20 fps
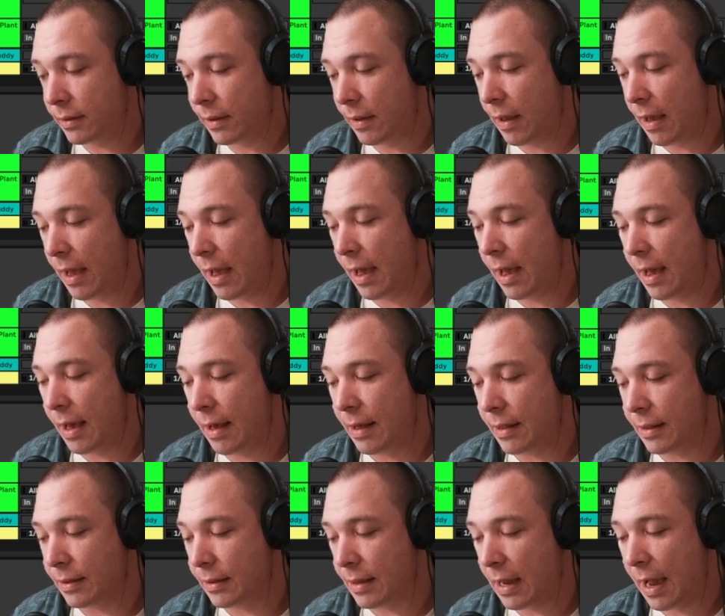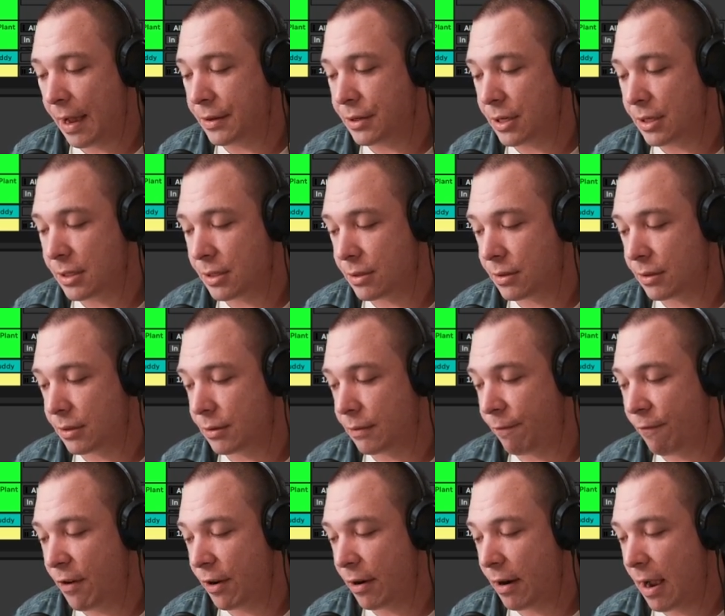and I just
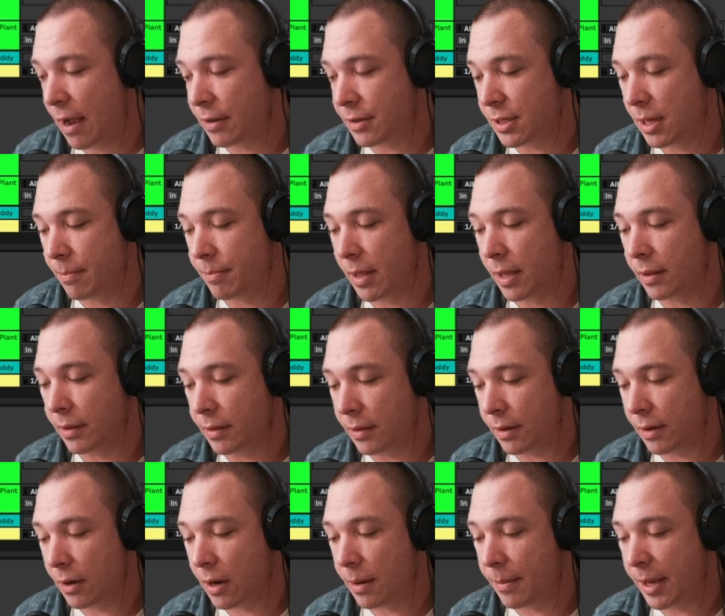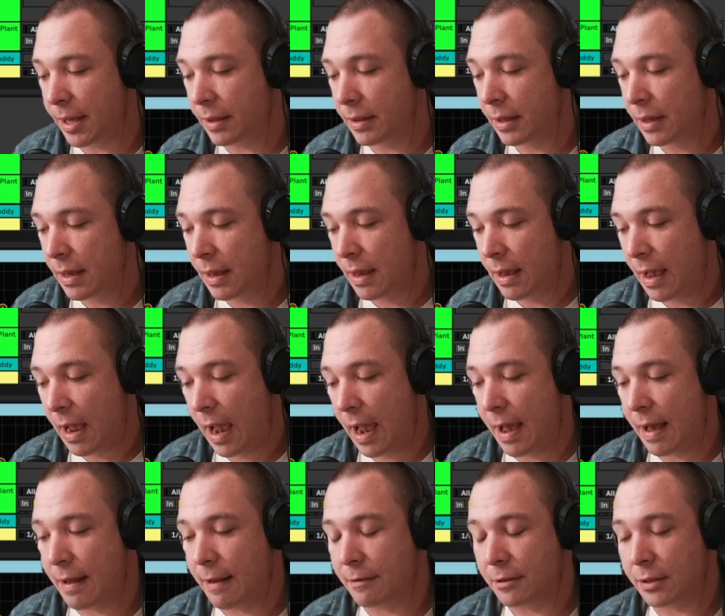figure out something, you know what I mean?
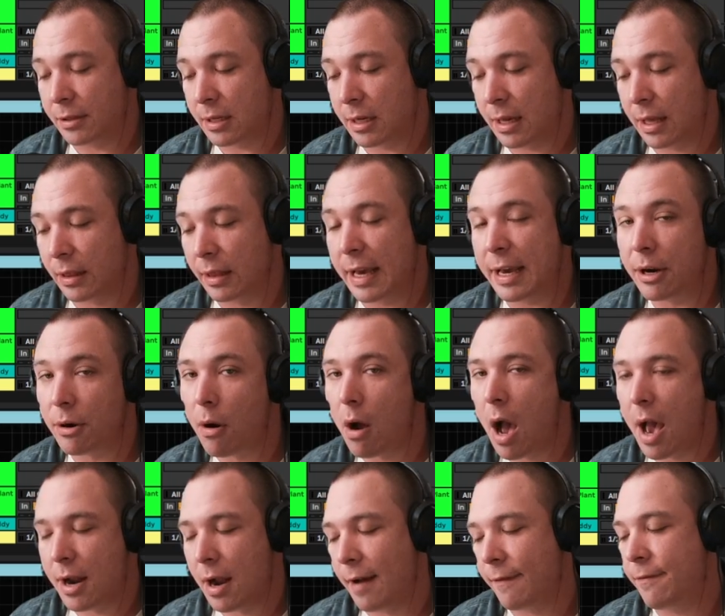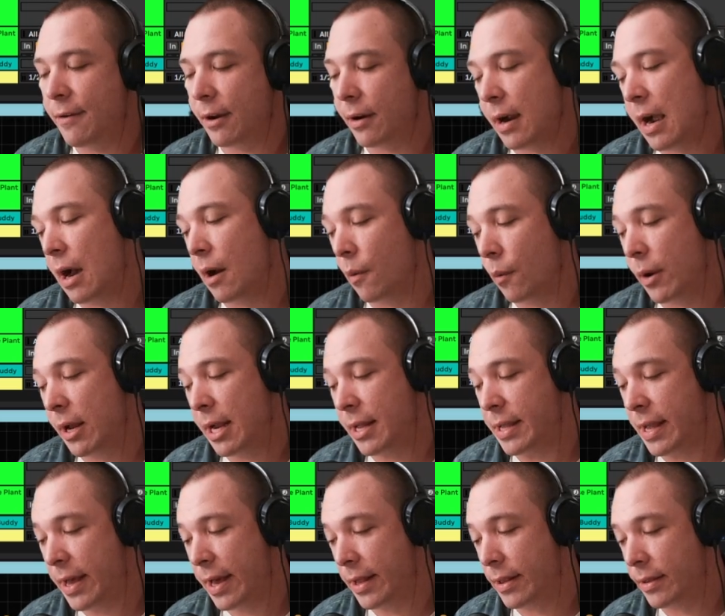And later on I'll figure out what it
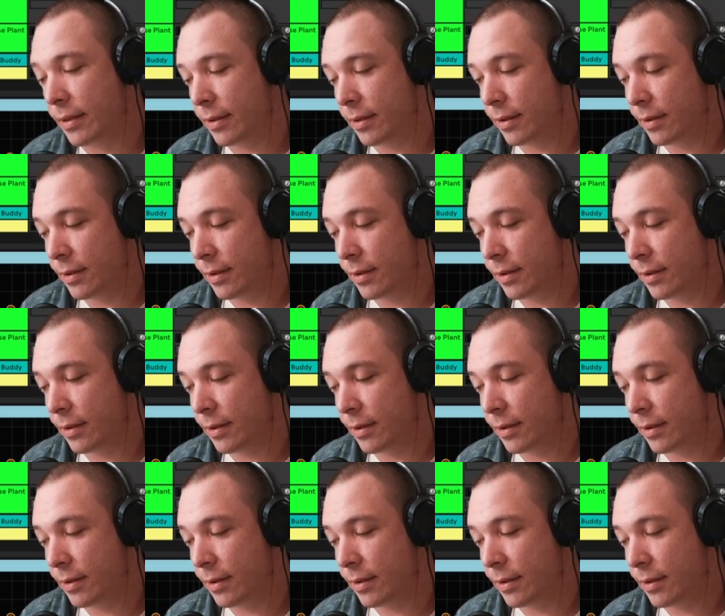did.